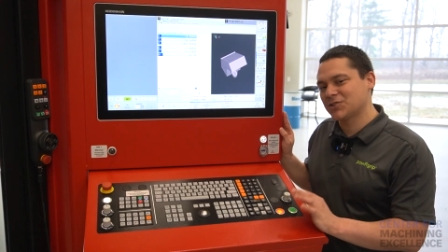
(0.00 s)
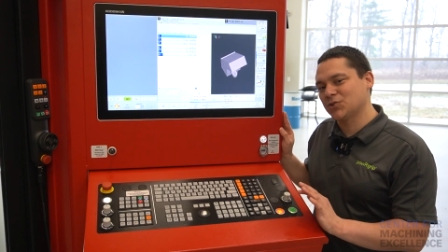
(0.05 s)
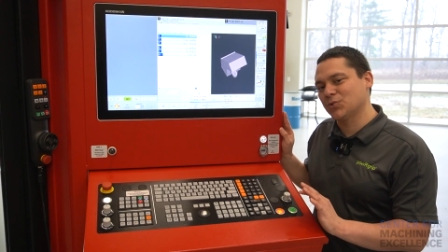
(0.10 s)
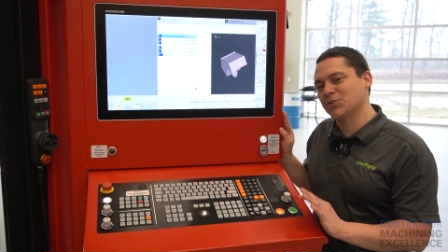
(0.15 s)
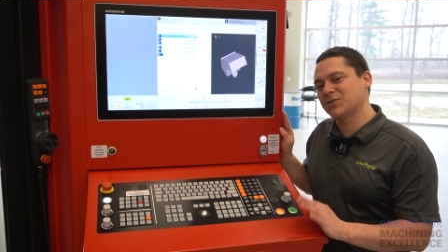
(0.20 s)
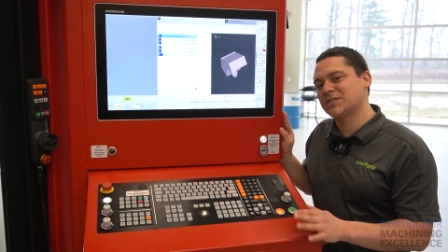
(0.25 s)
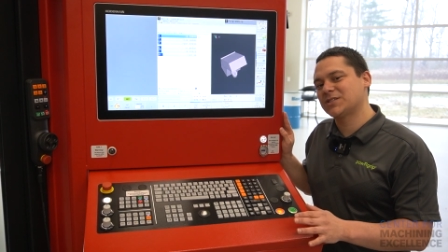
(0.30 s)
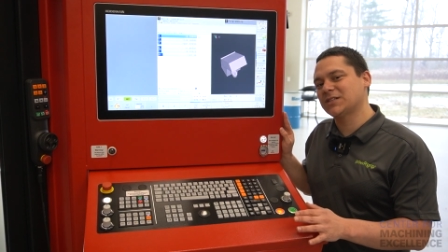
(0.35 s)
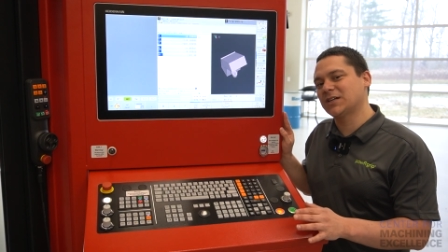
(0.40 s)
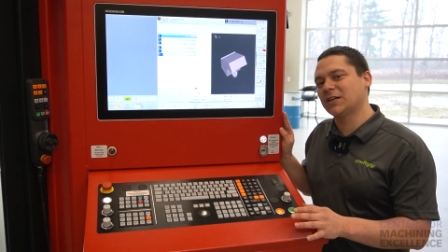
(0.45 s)
So
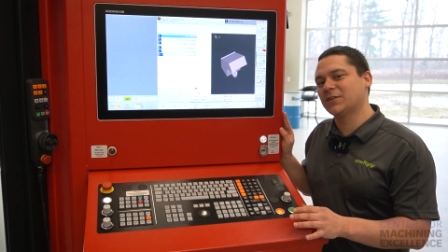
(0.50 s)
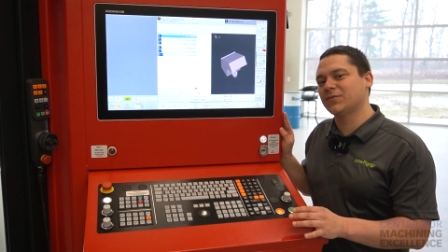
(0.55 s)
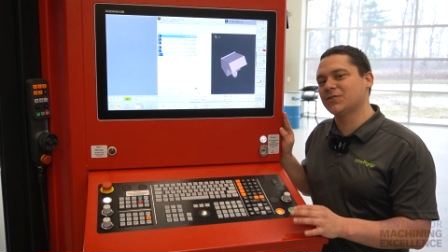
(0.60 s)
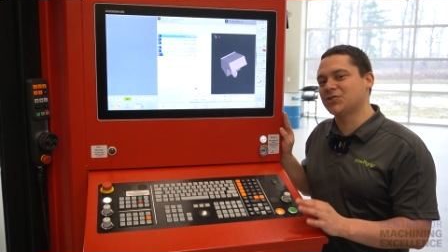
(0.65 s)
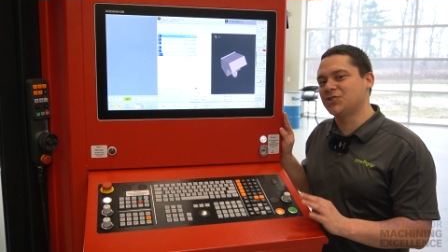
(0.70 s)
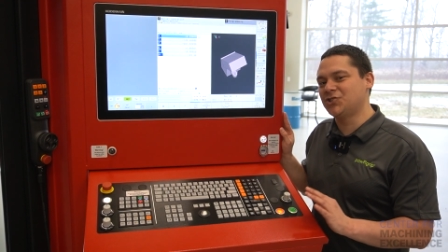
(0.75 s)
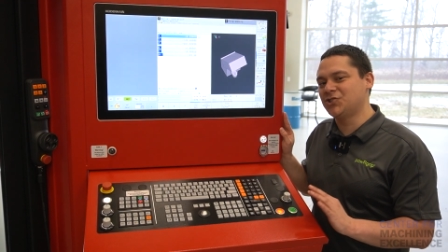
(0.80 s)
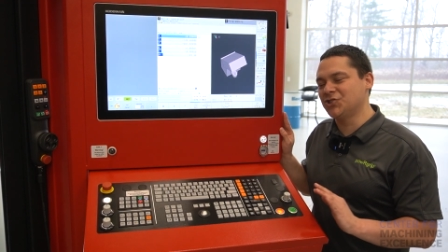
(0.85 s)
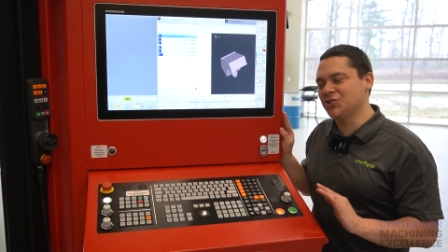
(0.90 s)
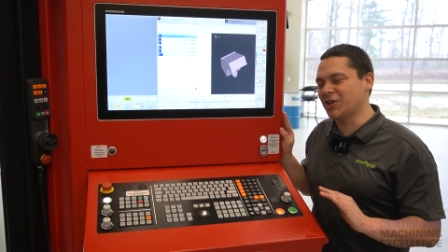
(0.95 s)
instead of a
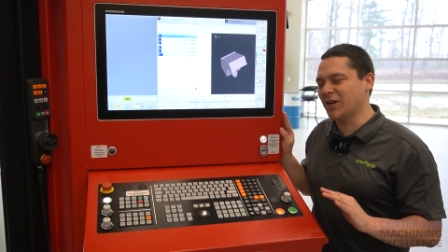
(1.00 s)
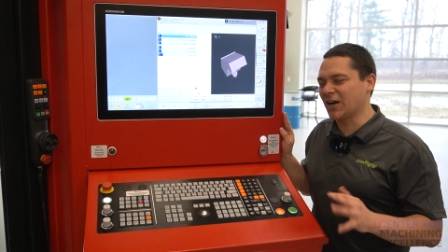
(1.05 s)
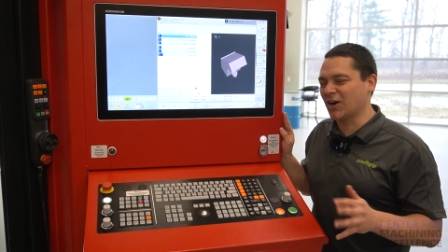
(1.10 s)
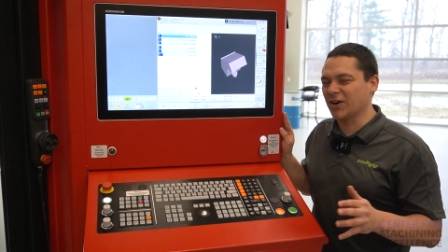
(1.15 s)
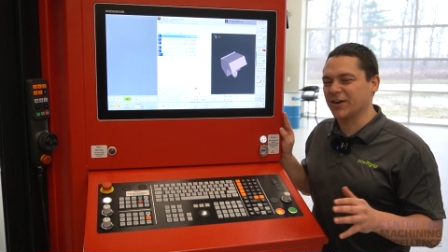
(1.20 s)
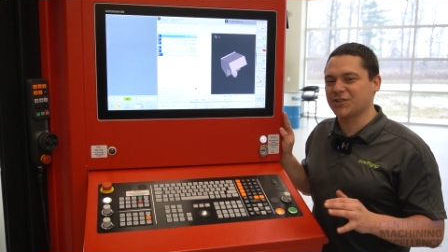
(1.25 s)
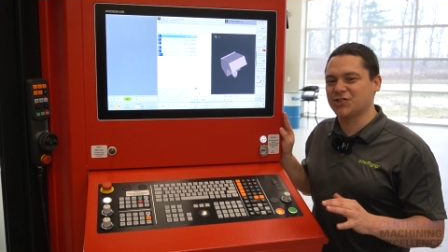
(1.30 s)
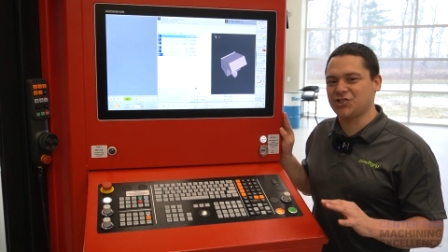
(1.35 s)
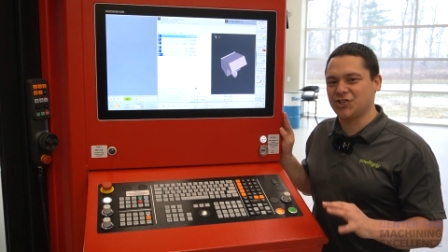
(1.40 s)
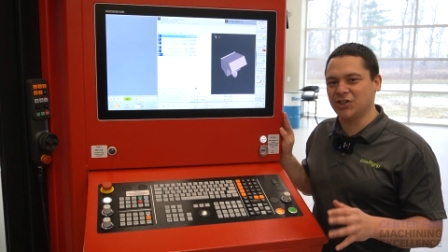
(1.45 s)

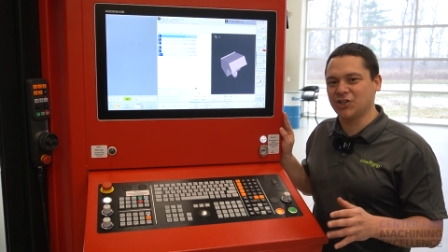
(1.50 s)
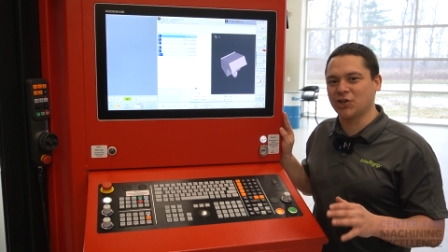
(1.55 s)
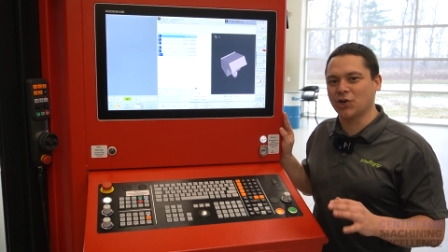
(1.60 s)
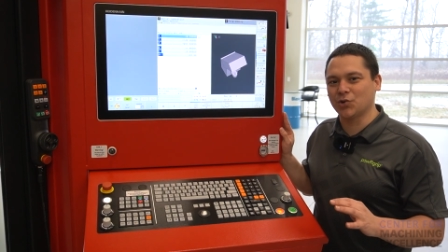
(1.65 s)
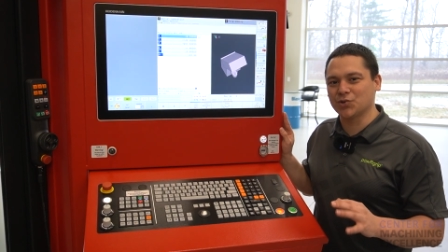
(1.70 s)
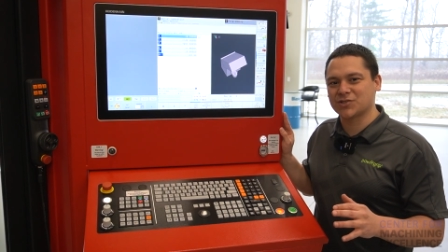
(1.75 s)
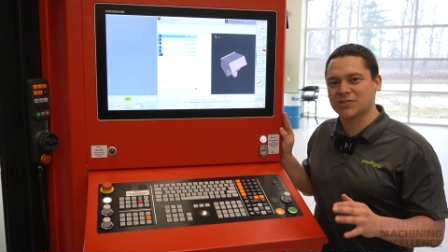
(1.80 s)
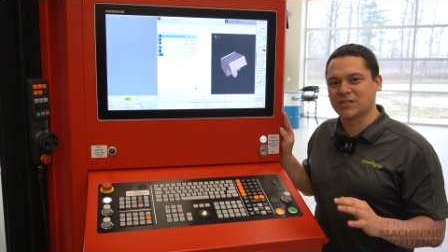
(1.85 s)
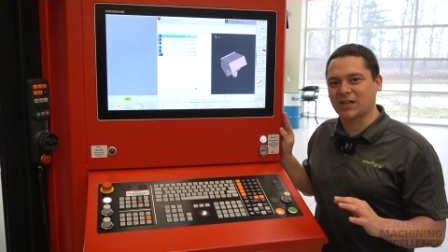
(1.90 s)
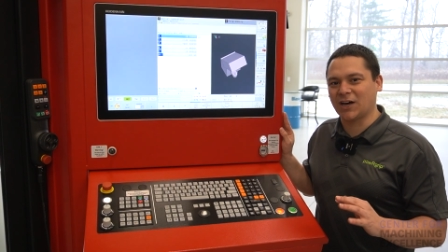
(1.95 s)
generic
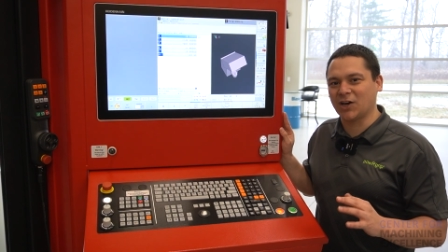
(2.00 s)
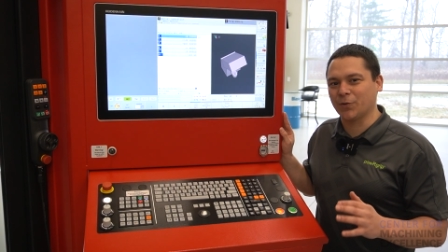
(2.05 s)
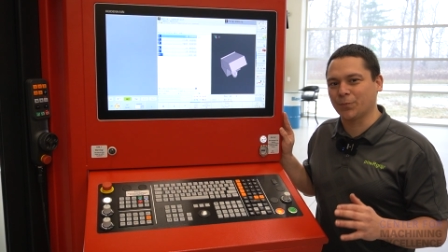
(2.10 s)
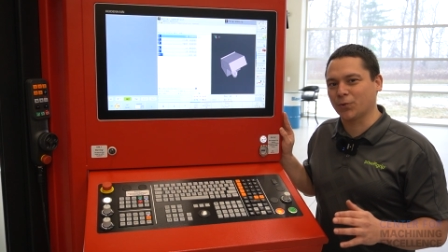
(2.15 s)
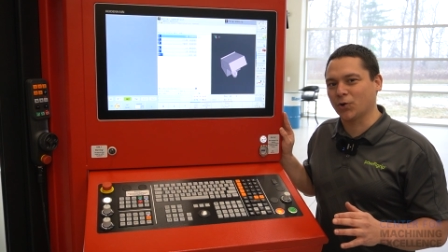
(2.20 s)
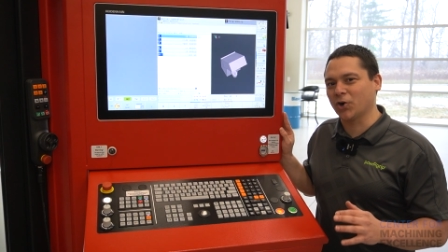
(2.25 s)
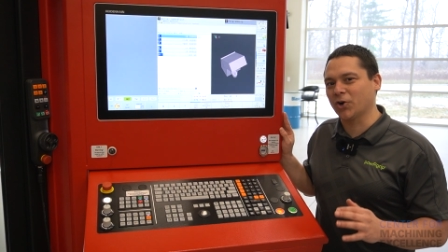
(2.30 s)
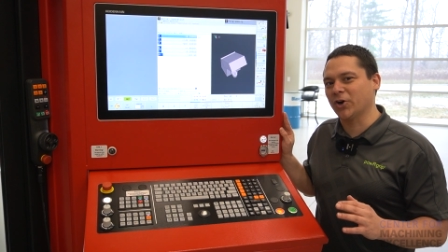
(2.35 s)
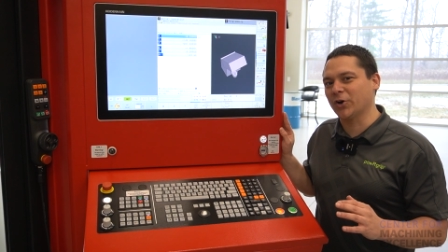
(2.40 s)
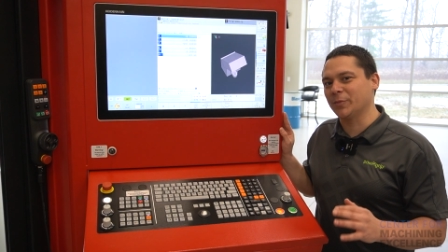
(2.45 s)
G-code style
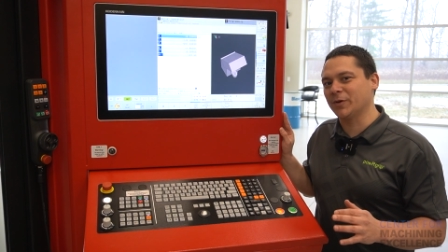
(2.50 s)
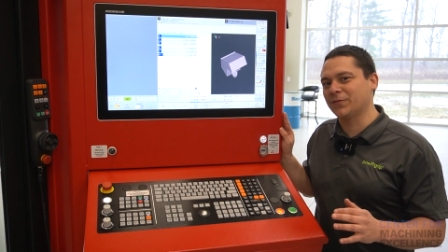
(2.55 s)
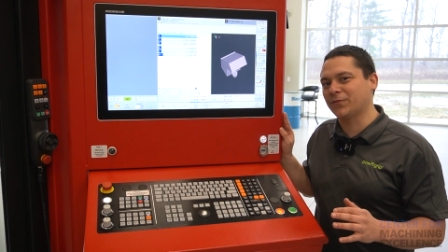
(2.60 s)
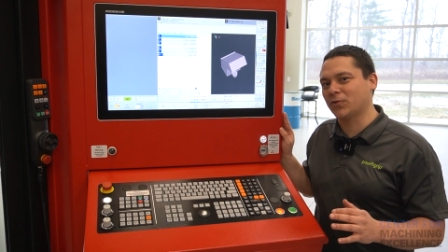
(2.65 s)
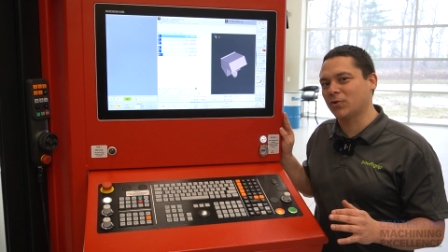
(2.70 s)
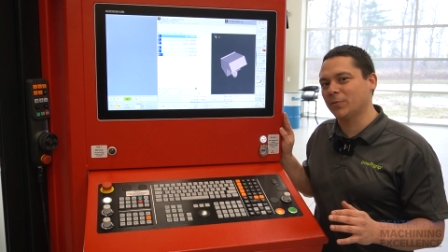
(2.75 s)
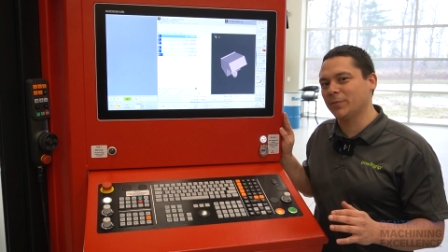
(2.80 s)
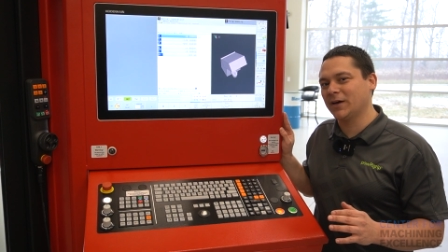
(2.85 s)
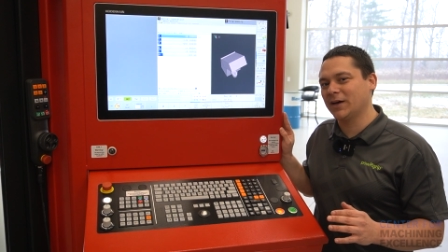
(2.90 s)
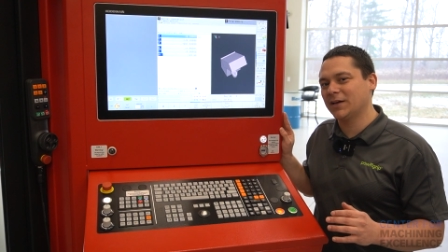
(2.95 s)
programming
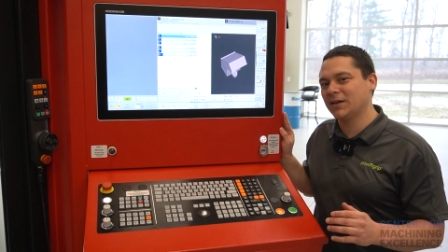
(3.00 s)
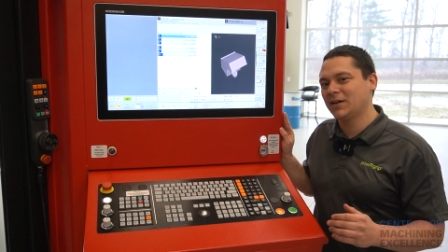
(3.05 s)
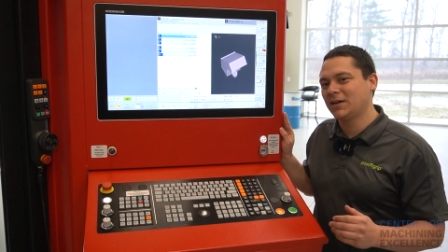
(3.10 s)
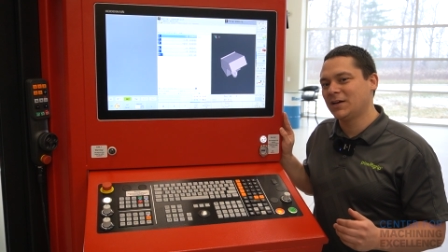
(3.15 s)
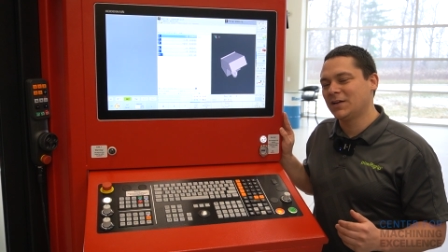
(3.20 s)
format,